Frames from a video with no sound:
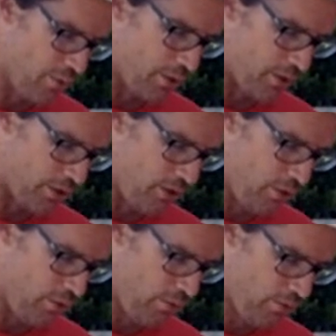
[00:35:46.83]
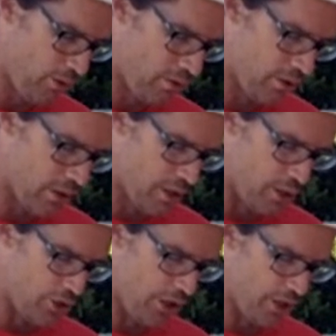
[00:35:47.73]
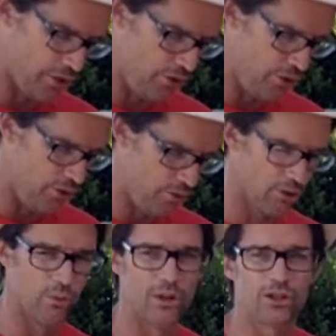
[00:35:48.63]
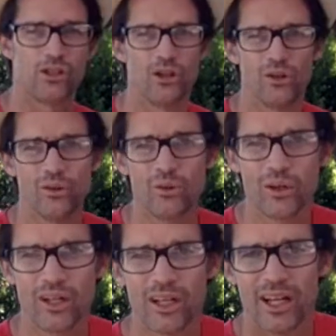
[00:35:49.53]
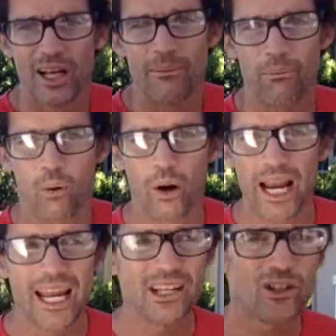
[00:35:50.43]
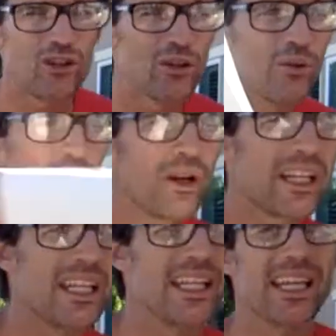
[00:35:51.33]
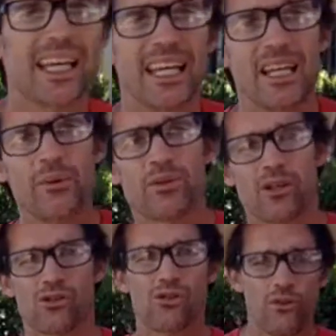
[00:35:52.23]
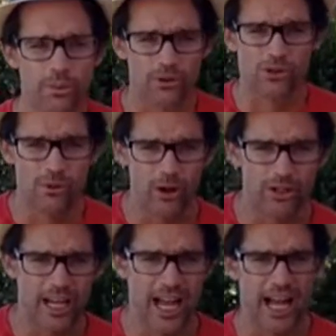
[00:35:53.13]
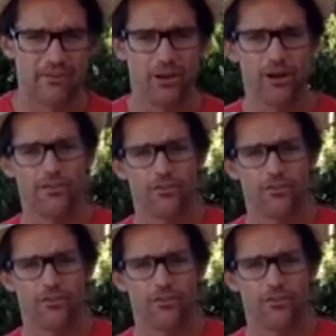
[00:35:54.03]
with 2. Judge Jr. with 2. Branch Rickey. He was a super smart guy, very